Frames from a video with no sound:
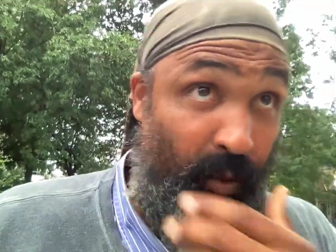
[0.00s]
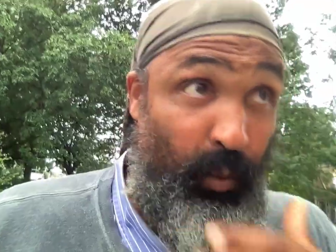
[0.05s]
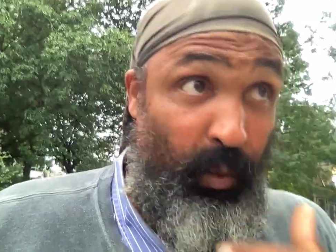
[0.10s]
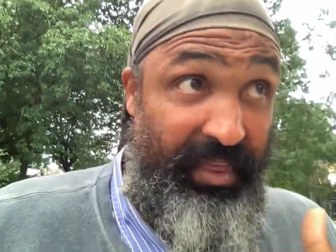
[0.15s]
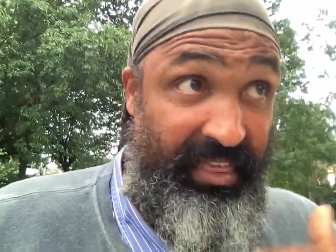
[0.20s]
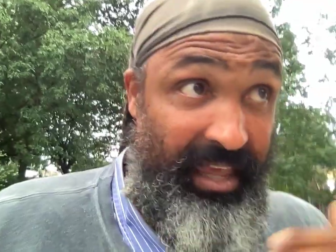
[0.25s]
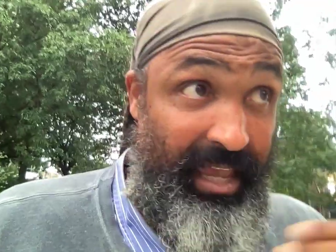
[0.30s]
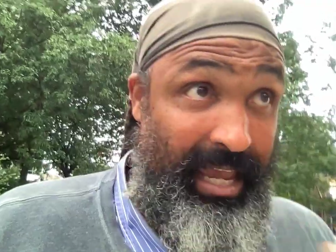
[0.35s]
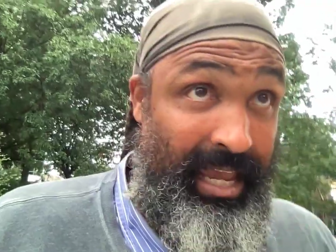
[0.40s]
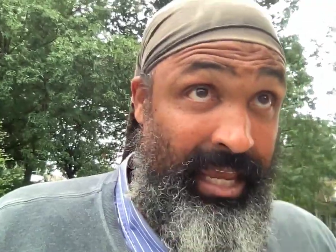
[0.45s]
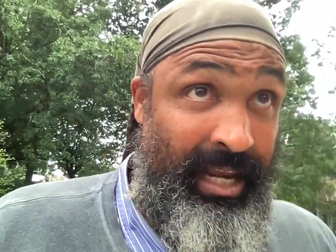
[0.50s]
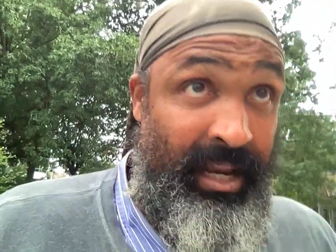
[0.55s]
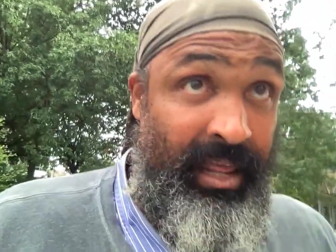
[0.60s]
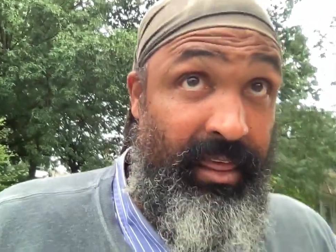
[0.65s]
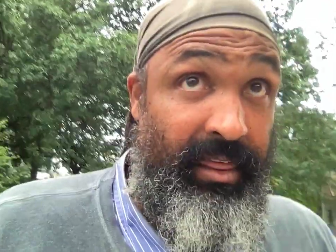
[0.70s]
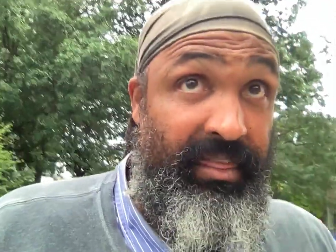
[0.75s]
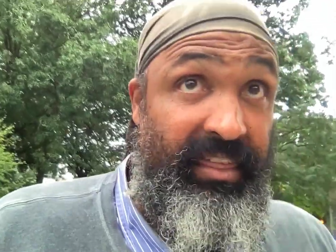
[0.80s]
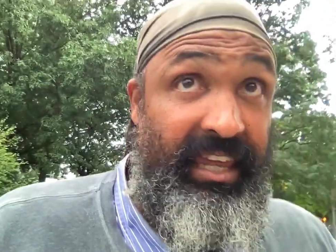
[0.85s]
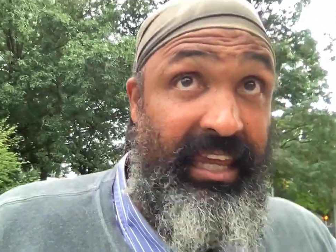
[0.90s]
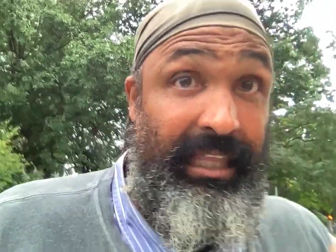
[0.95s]
within
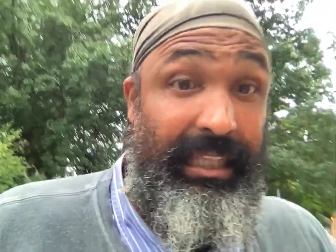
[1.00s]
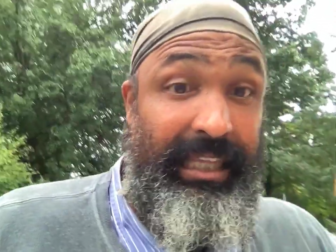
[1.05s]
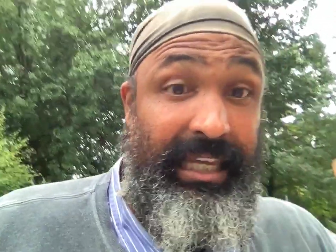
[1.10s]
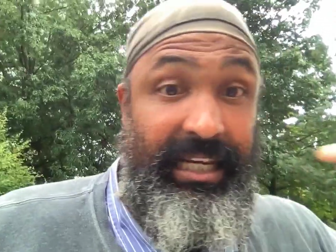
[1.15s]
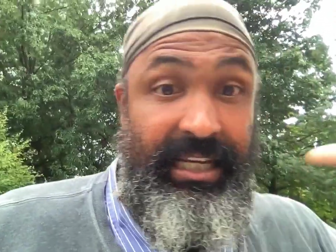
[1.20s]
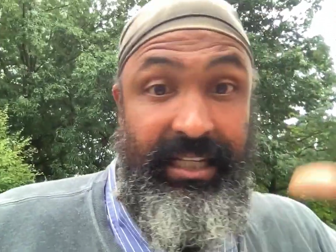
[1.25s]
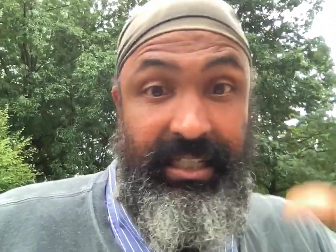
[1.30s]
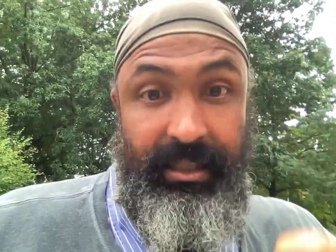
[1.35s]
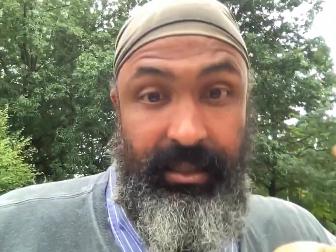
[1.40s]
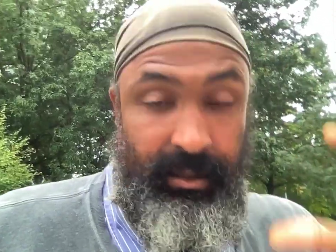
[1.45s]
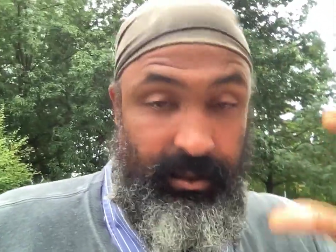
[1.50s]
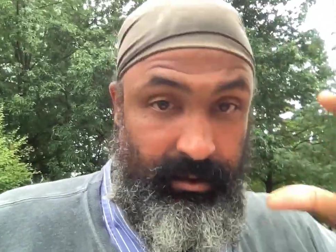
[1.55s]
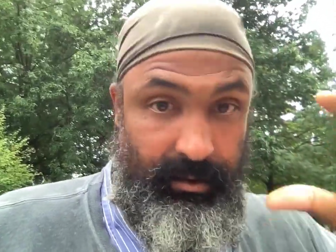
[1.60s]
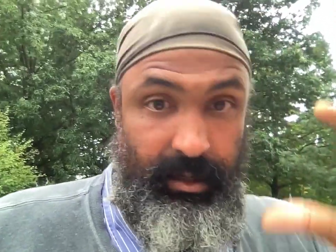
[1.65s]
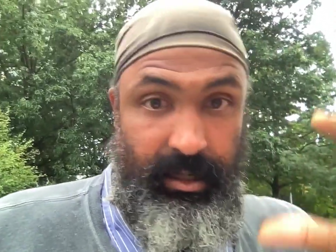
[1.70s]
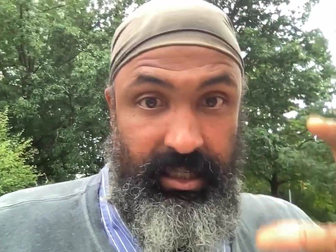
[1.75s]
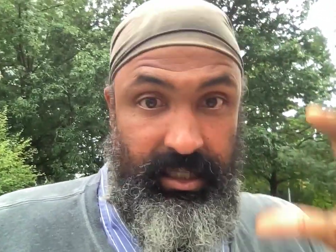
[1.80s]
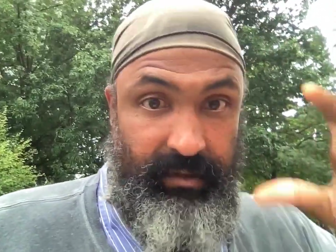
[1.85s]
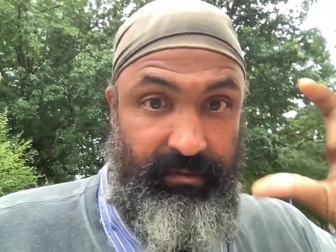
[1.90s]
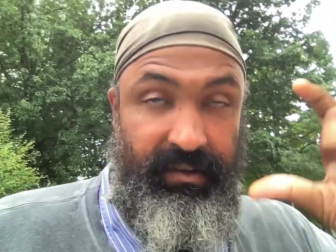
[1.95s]
the elitist
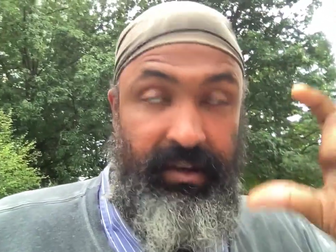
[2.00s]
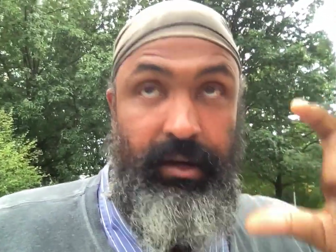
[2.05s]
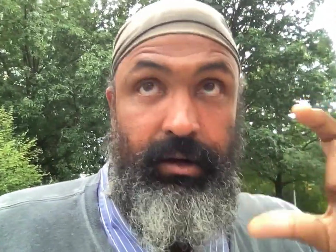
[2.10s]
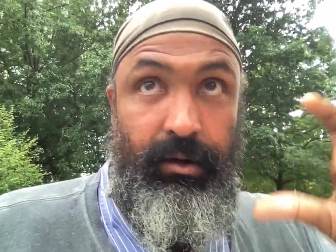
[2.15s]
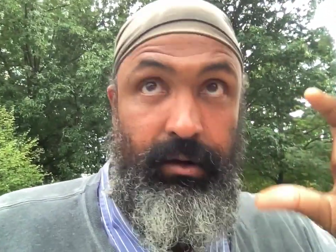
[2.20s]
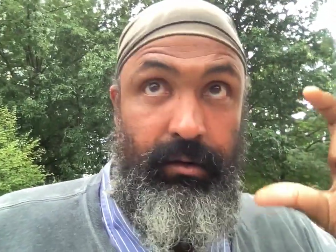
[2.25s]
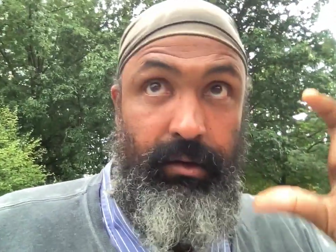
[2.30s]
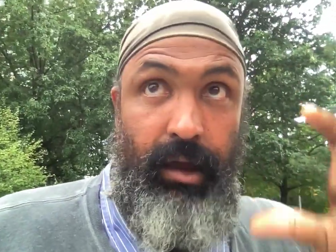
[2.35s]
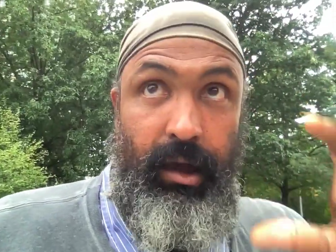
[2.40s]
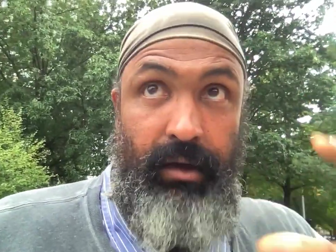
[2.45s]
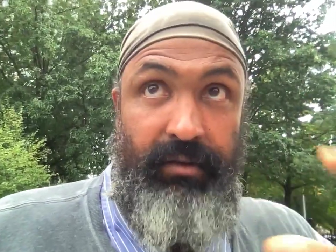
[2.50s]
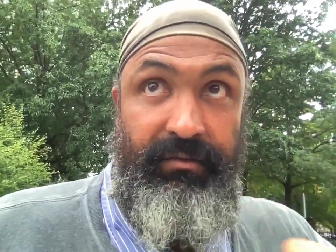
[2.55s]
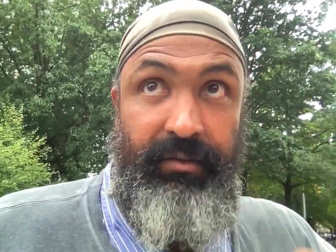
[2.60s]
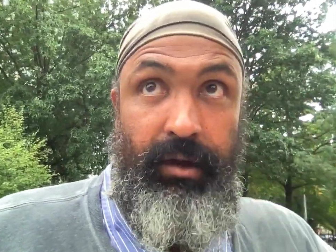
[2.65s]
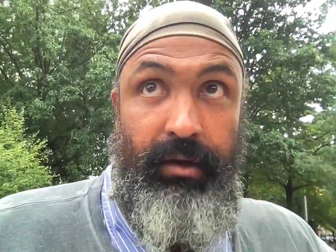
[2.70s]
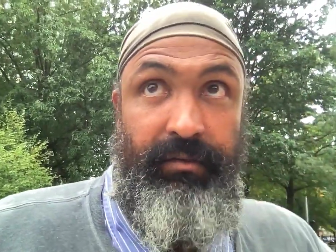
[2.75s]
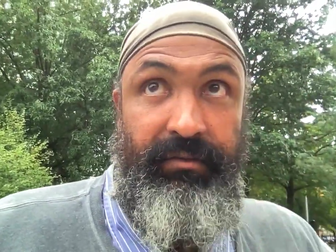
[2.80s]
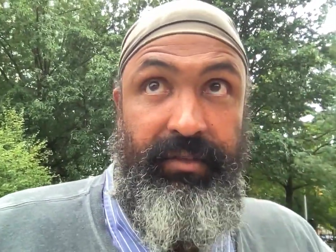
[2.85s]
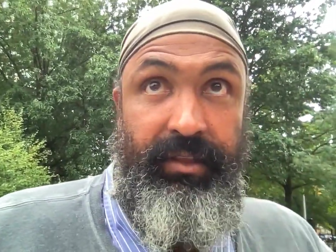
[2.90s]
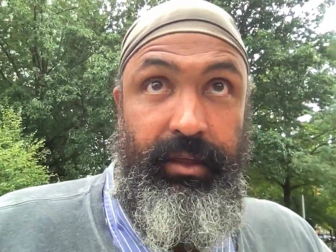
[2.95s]
sphere
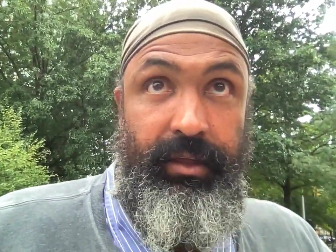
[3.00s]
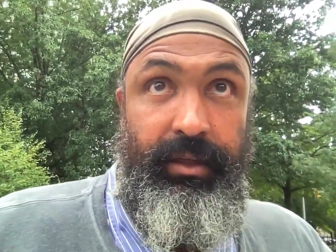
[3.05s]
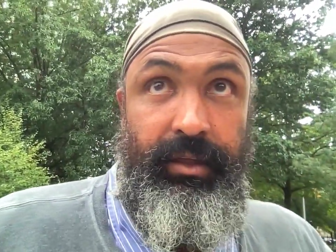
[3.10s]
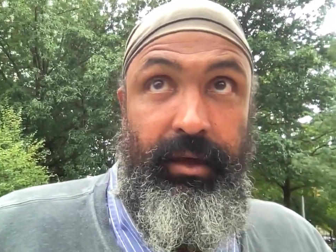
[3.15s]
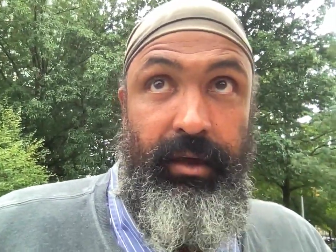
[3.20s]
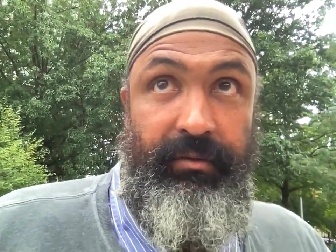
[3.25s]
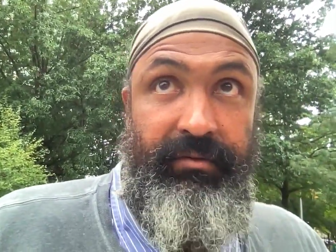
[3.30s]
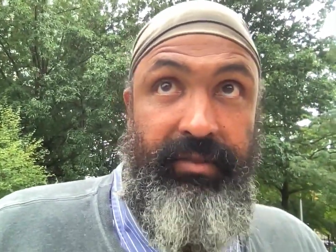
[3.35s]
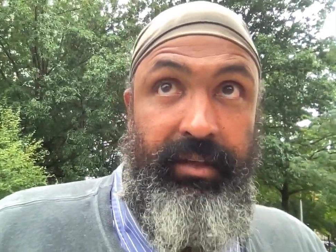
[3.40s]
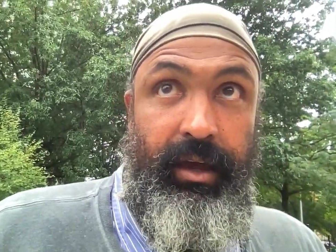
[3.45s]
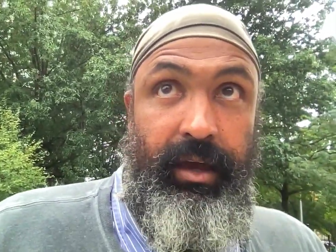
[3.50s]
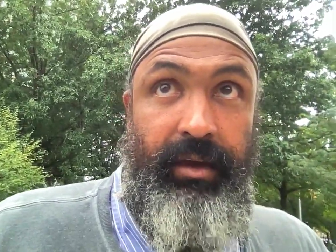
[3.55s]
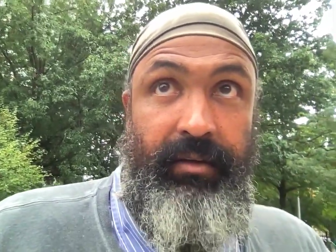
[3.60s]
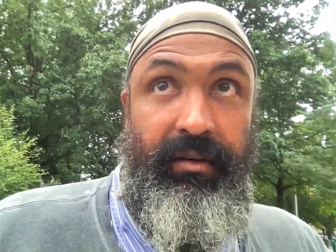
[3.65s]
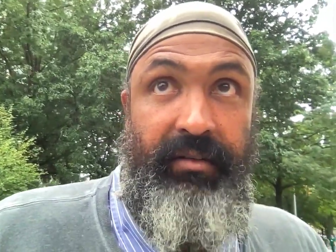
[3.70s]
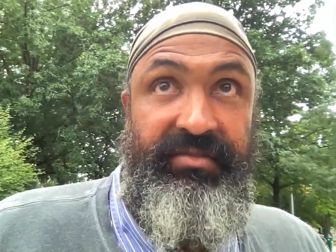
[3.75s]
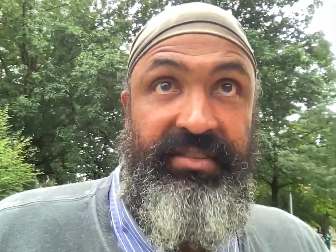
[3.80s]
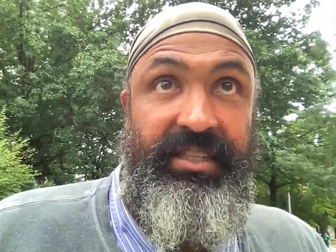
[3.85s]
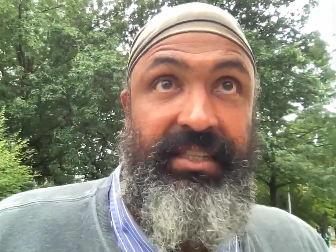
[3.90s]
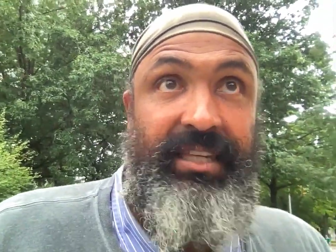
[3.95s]

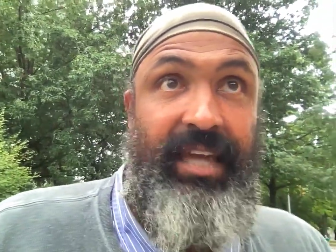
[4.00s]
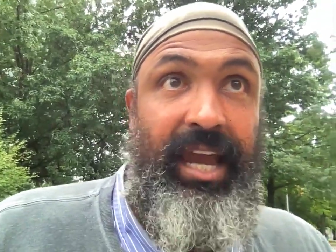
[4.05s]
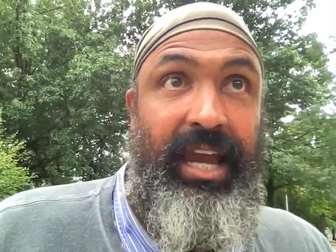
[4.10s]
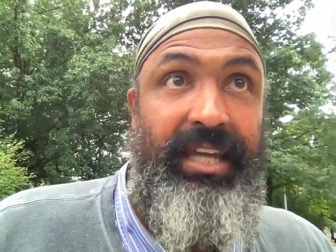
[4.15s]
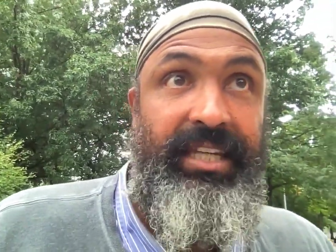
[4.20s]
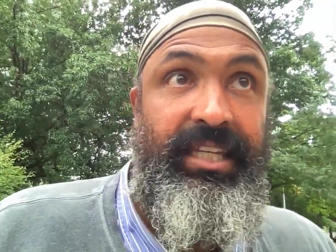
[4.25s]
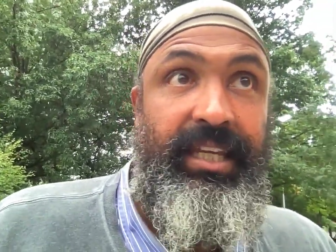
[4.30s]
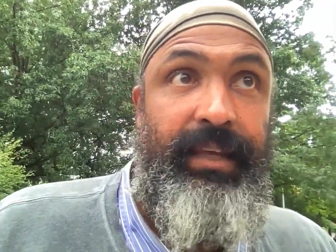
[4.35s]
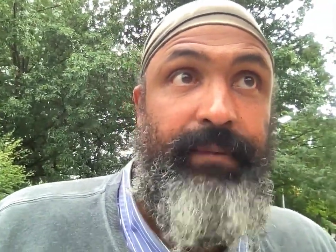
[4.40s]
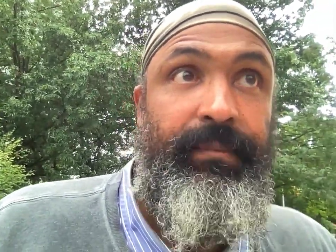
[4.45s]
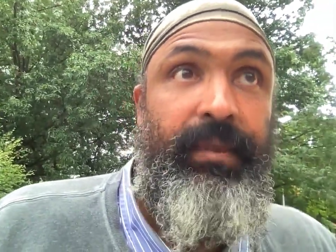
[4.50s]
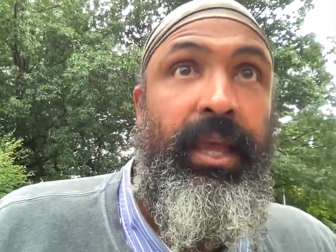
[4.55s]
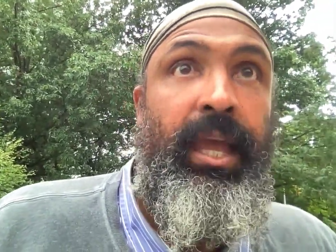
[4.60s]
of society.